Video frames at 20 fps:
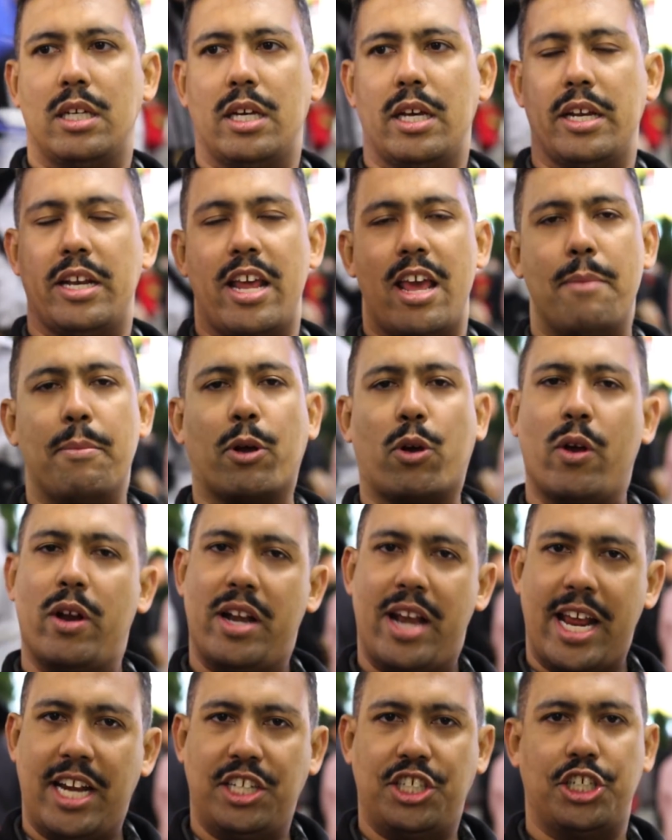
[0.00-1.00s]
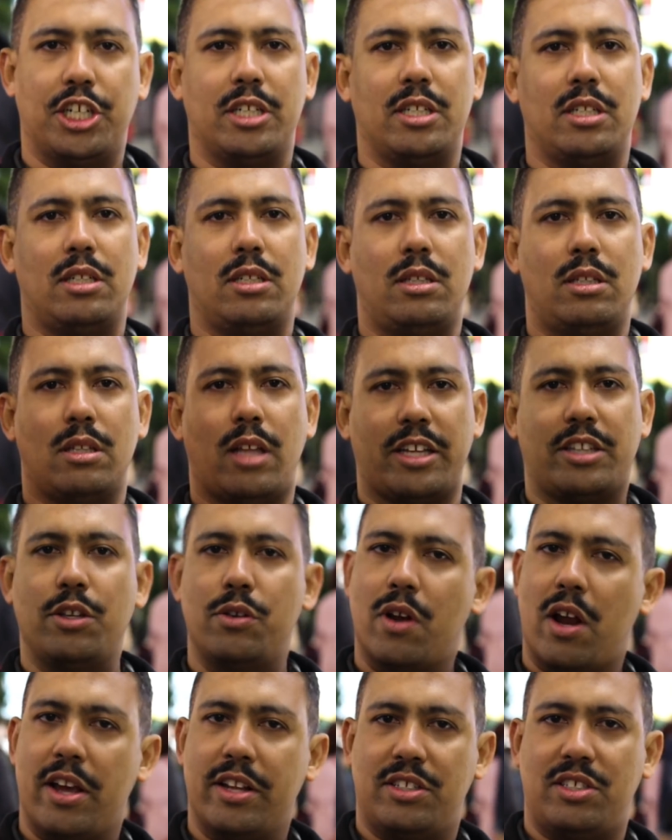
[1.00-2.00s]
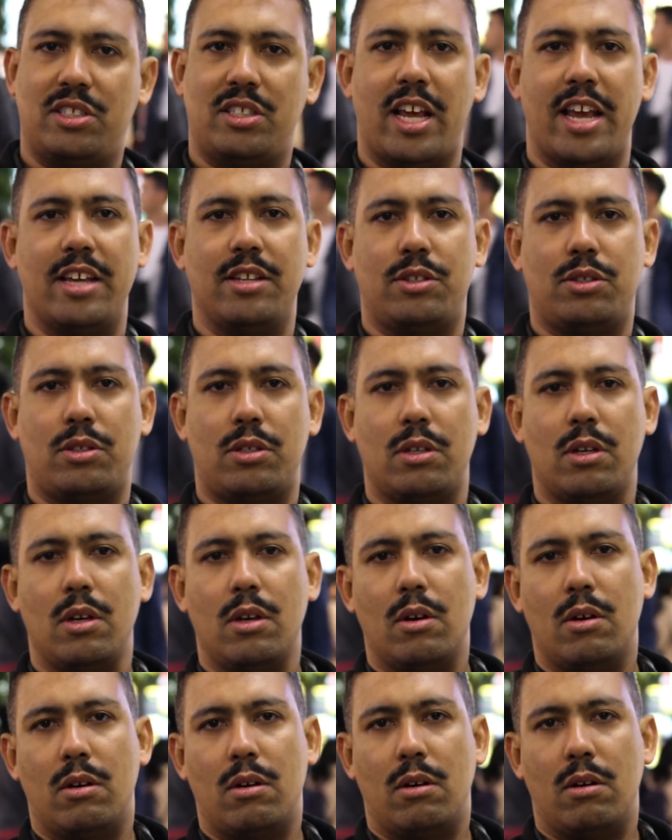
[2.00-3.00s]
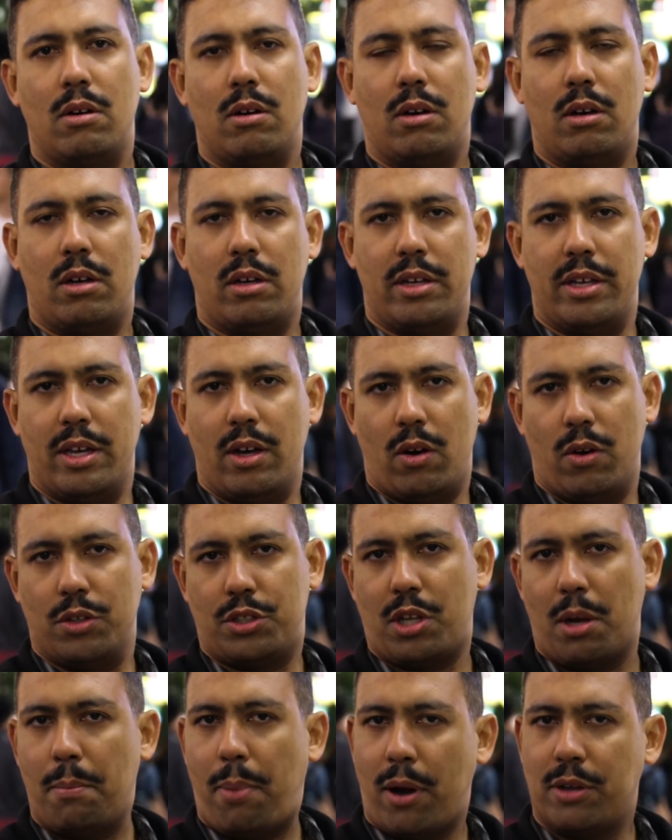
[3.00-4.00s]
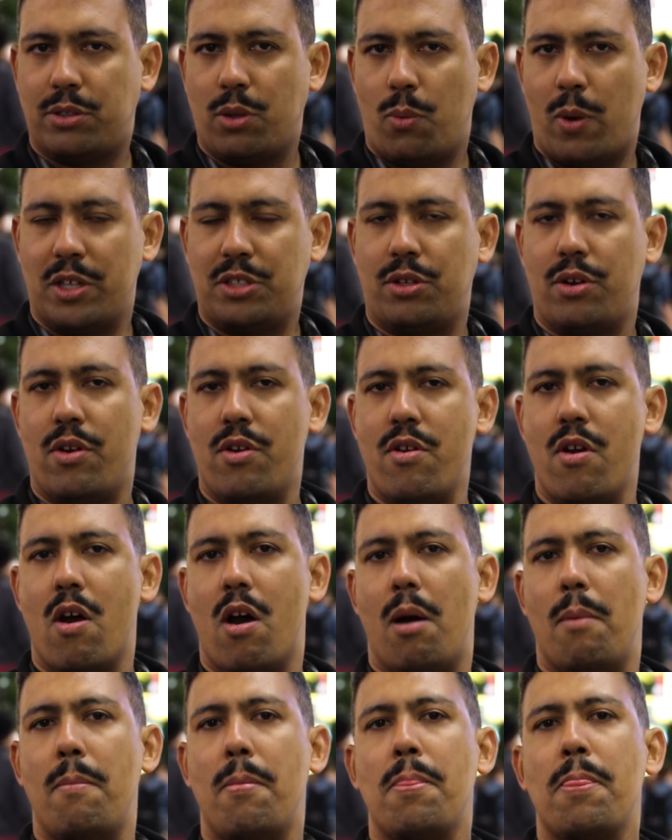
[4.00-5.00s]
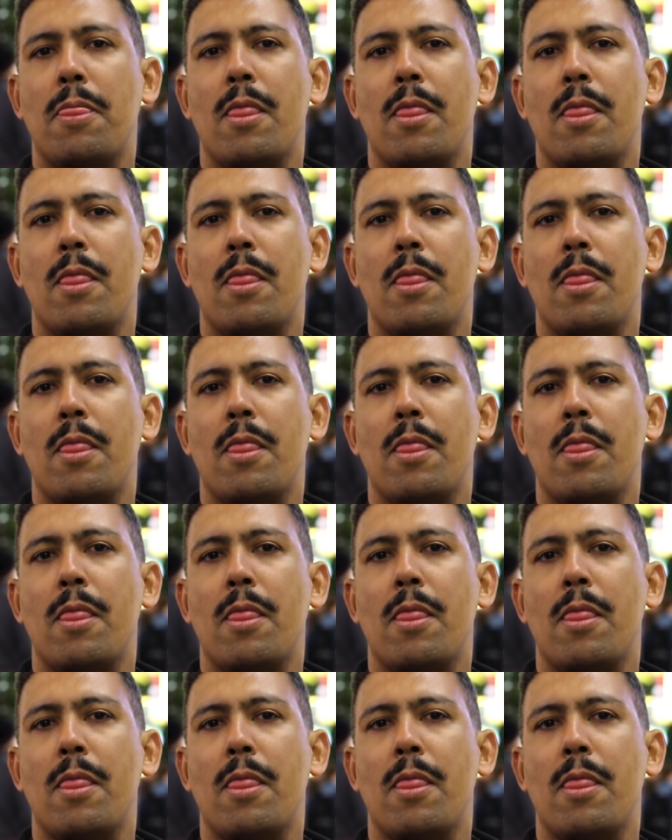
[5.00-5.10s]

an immigrant nation like the United States or some parts of Western Europe.